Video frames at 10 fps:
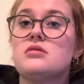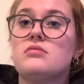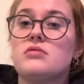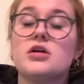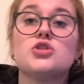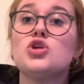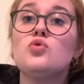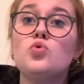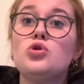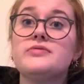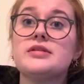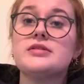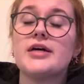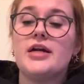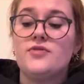There are two wolves
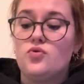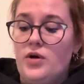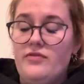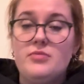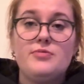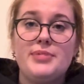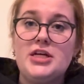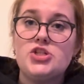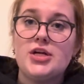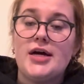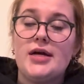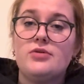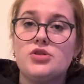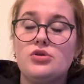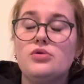inside of you. One of them is
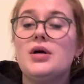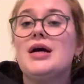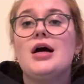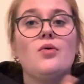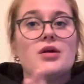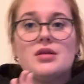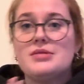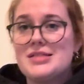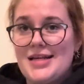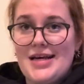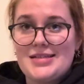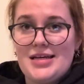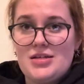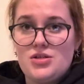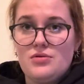PGI2 and one of them is
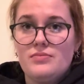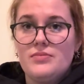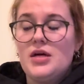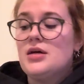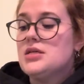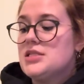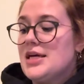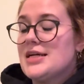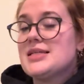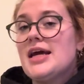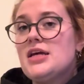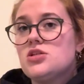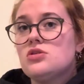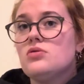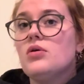TXA2.
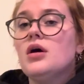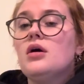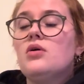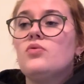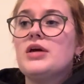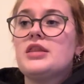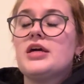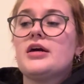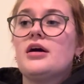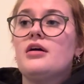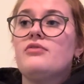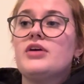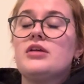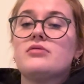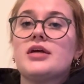TXA2 we think of
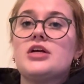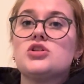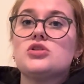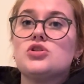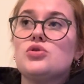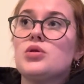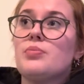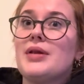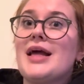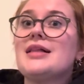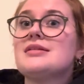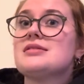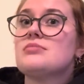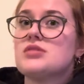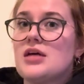in relation to the platelets
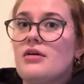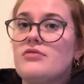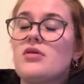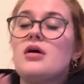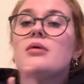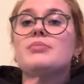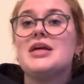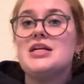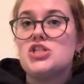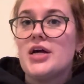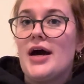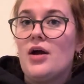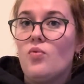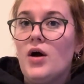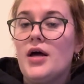themselves.
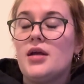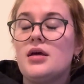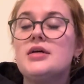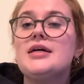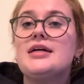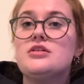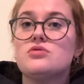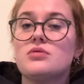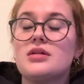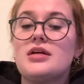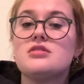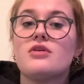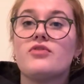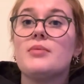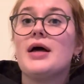PGI1 is released
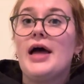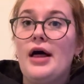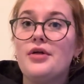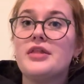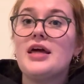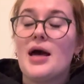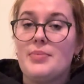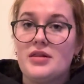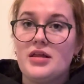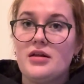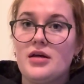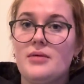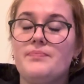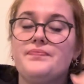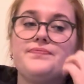from healthy epithelium.